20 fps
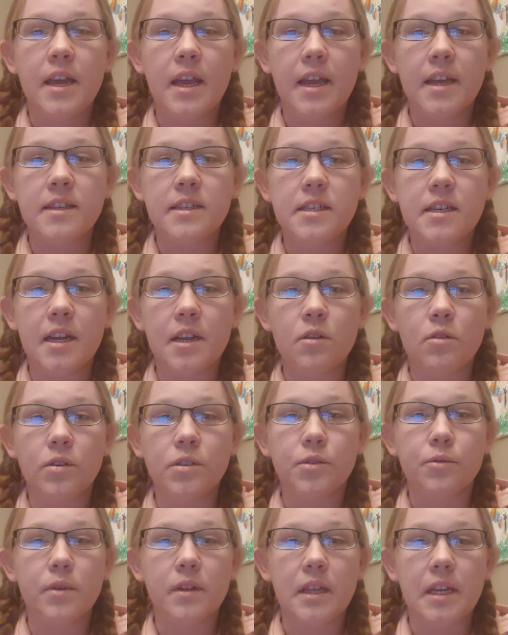and
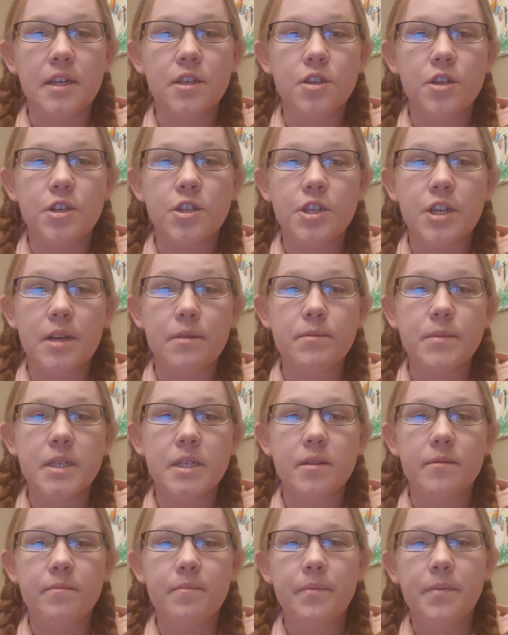stakeholder
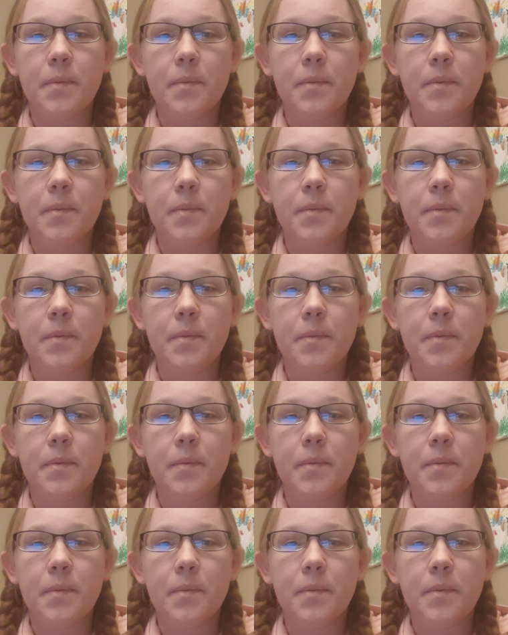relationships.